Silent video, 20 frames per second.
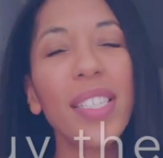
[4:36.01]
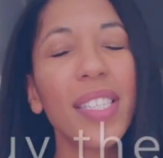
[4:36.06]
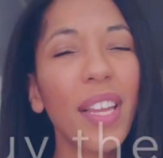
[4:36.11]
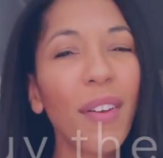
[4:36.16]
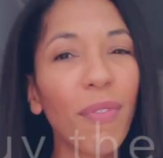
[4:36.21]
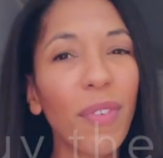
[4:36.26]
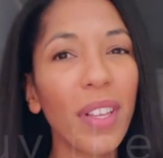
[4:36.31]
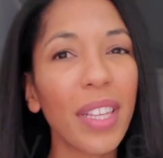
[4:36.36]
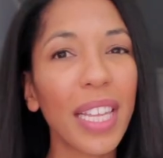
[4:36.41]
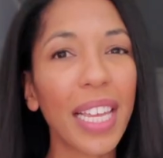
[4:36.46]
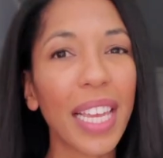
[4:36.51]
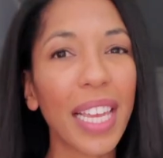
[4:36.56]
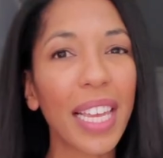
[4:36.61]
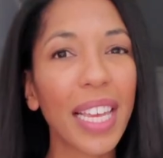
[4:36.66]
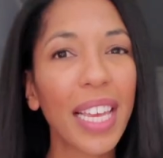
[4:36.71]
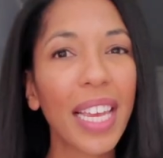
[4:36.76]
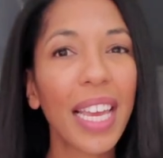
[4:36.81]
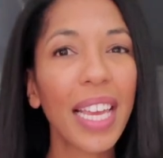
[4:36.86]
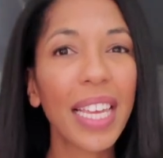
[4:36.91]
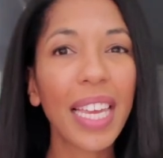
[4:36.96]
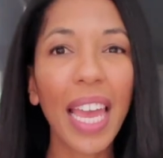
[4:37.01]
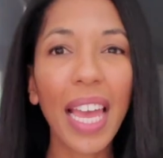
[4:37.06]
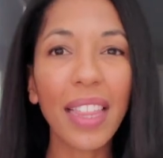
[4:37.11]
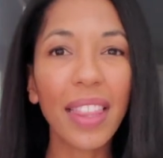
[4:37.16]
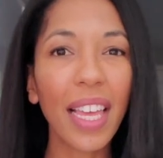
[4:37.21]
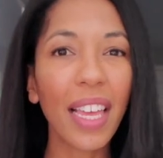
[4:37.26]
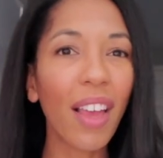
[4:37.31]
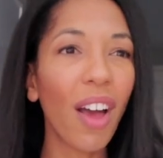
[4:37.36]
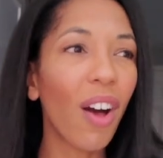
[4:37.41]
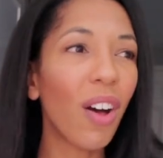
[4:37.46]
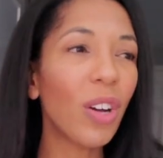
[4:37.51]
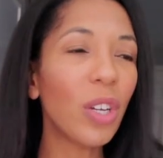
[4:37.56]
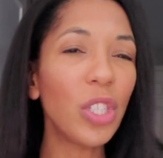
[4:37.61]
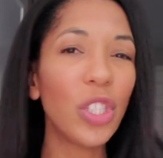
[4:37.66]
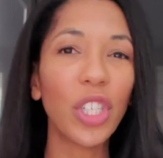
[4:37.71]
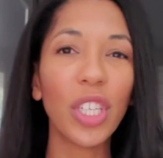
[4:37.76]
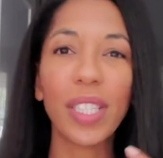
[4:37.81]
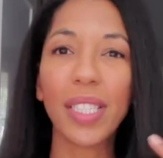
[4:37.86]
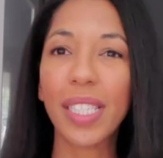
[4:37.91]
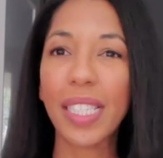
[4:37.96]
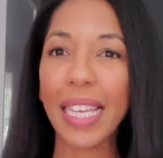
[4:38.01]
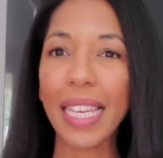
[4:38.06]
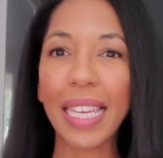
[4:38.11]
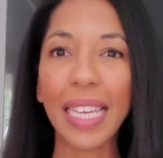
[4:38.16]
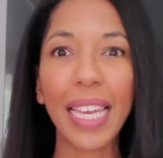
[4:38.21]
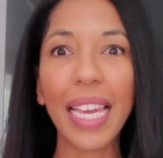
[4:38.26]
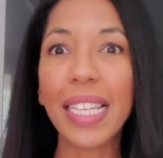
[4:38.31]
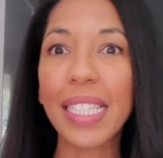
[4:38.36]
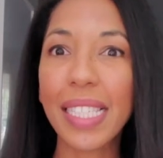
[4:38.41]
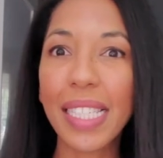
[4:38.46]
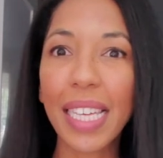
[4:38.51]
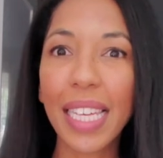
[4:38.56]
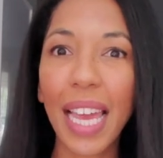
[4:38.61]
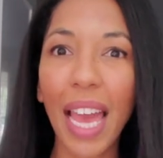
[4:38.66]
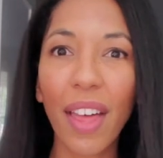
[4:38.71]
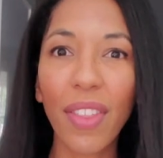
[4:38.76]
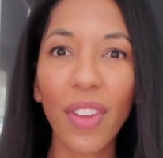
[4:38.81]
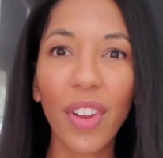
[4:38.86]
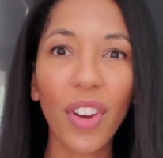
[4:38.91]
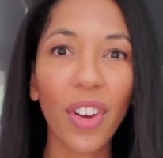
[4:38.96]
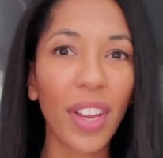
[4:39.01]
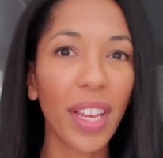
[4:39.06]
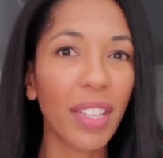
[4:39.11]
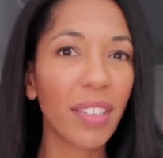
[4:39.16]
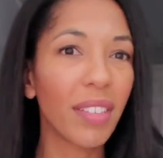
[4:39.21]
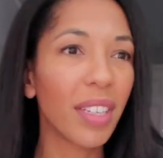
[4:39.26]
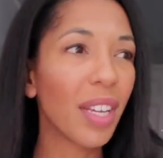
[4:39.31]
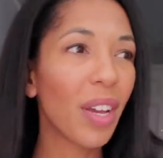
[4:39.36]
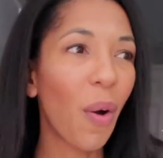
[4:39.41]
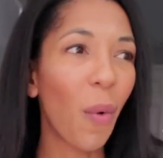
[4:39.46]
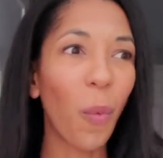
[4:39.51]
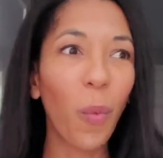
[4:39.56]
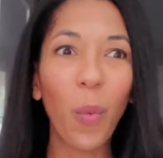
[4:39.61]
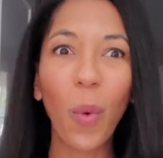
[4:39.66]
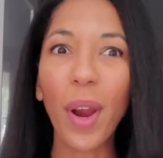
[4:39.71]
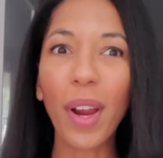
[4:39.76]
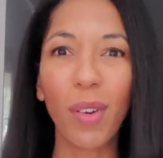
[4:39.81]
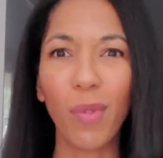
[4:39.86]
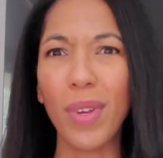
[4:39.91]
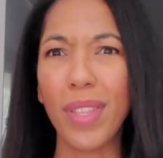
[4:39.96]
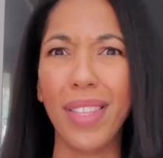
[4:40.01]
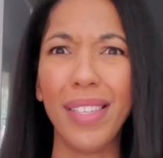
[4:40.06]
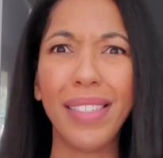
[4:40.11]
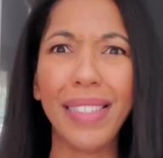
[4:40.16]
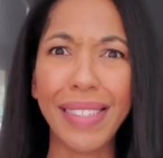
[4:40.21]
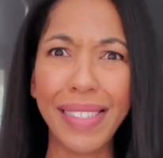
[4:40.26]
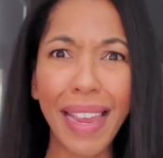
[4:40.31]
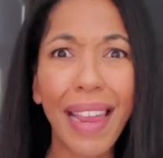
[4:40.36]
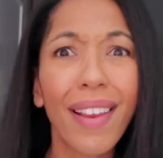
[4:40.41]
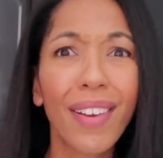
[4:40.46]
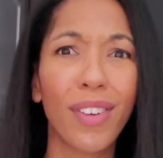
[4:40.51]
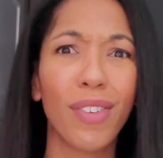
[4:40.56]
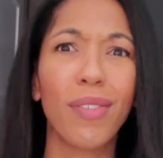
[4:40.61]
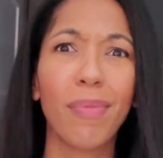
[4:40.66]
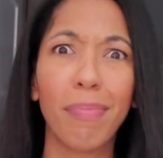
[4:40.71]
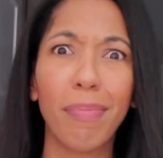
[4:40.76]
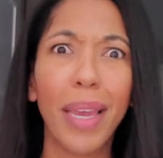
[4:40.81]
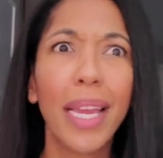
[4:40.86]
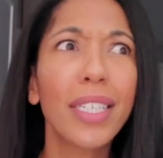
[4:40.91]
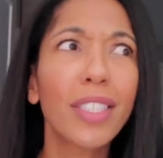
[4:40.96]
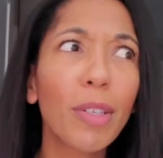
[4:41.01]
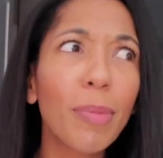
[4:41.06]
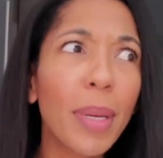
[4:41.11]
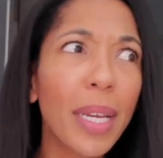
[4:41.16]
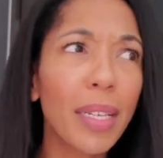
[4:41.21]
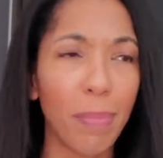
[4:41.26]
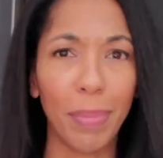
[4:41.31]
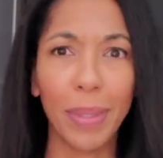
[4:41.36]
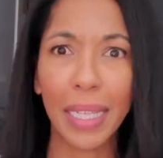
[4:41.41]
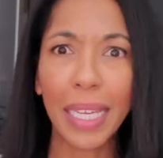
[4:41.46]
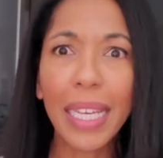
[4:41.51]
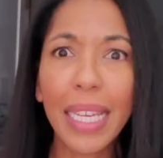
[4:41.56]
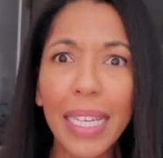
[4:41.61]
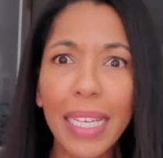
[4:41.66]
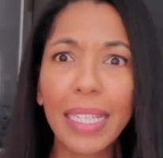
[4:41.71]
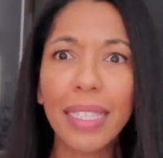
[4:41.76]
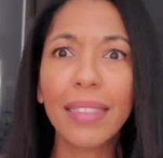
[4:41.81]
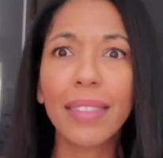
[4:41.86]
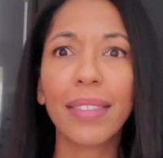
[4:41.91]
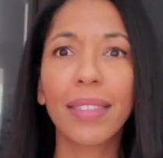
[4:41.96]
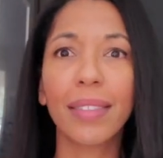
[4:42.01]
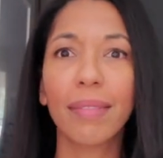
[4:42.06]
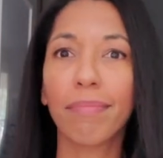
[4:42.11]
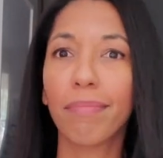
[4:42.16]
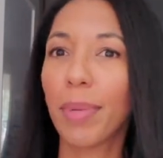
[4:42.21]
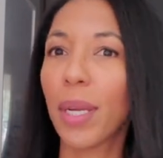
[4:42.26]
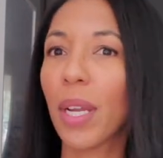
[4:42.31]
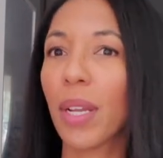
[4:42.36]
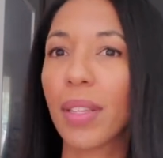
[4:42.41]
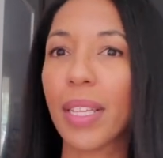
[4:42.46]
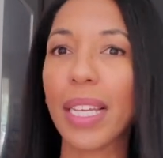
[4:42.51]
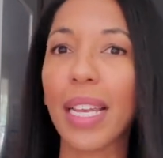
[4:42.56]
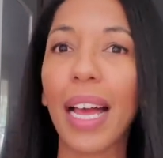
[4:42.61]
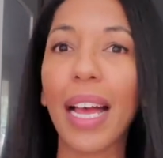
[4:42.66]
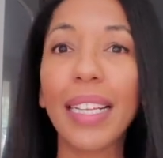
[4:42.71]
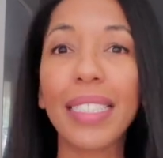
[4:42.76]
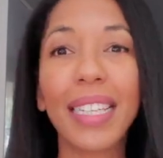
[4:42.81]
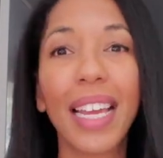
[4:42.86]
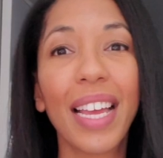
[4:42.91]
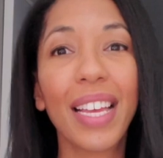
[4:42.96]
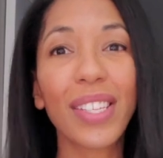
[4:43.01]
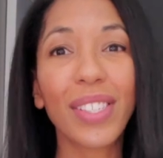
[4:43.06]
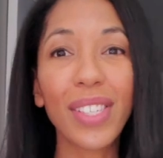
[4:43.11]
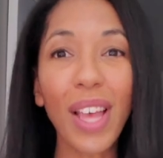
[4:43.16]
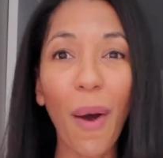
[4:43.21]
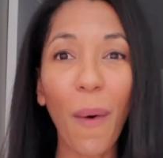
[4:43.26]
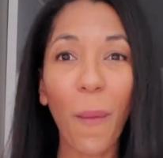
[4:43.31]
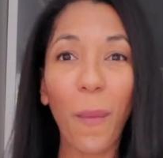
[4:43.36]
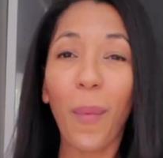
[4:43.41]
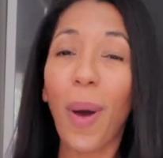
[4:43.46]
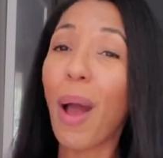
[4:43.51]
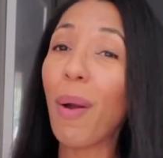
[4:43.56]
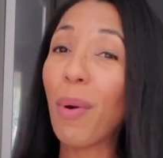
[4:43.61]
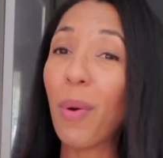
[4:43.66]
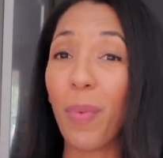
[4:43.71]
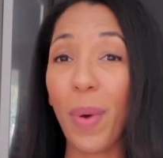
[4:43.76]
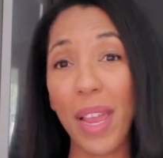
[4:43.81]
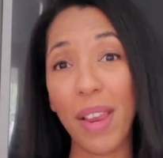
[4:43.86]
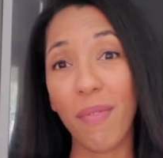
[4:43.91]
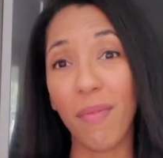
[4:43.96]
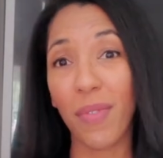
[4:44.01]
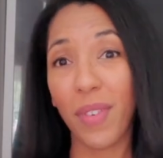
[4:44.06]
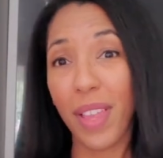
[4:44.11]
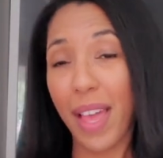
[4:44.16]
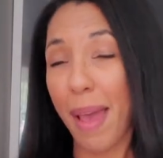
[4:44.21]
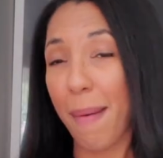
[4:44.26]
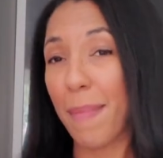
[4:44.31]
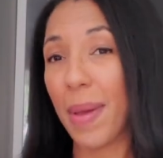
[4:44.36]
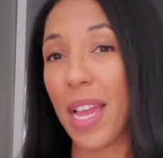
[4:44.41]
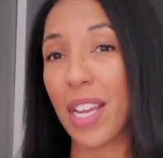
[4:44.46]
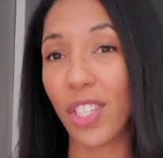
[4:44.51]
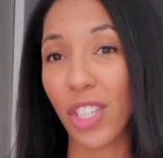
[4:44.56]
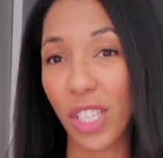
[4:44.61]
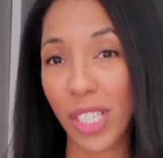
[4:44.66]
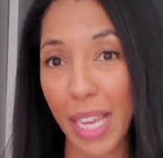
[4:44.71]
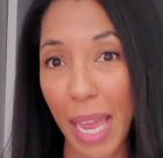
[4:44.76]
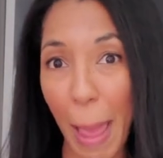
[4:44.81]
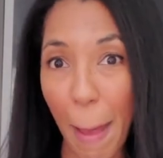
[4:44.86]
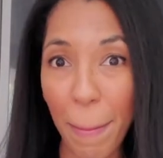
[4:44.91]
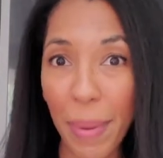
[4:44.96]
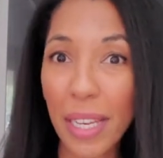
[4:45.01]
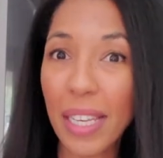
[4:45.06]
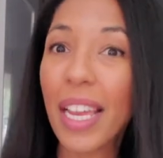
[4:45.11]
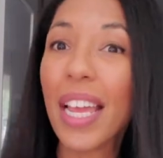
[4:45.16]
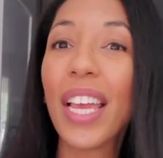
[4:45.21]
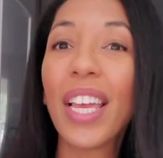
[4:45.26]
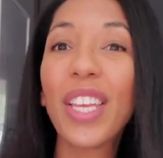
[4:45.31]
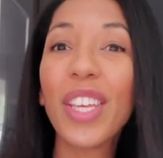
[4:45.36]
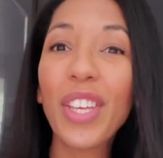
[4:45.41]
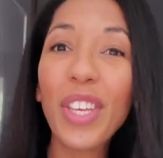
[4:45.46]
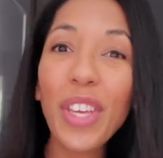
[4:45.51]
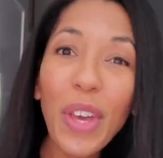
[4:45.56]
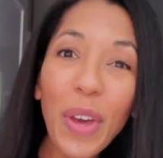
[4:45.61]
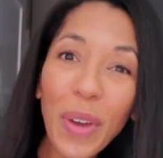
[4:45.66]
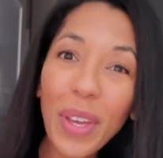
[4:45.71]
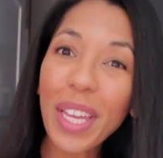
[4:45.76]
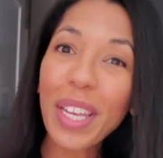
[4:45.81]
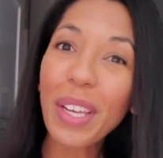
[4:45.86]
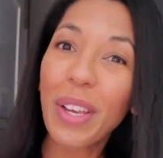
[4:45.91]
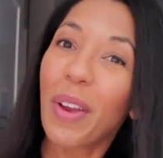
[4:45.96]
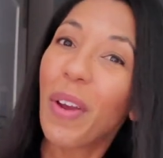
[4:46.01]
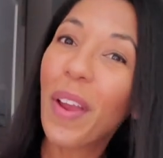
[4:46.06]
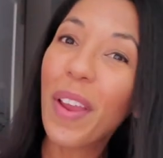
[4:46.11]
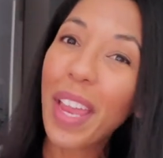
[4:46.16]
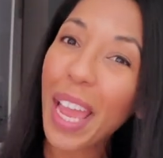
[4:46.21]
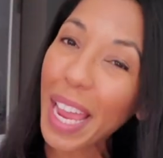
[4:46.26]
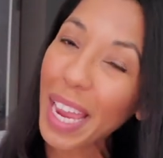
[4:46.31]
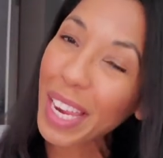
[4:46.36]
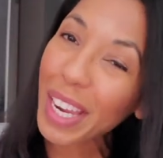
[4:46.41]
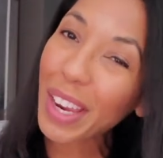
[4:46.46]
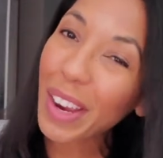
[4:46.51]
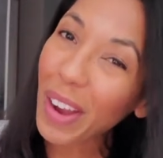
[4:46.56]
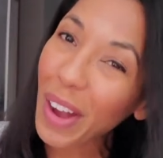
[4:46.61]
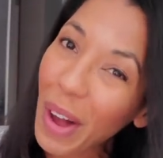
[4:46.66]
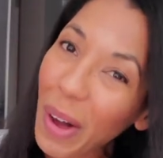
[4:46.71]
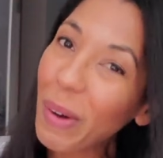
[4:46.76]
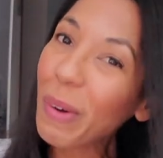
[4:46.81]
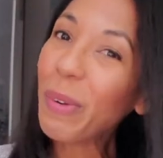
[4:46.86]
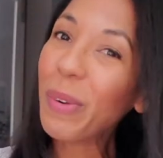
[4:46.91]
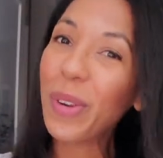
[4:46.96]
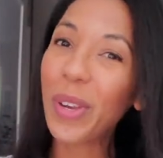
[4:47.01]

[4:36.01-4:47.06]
differently? Can't they all just get together and work with a standard measurement, please? Apparently not. So while we're waiting for that magic to happen, you can create your own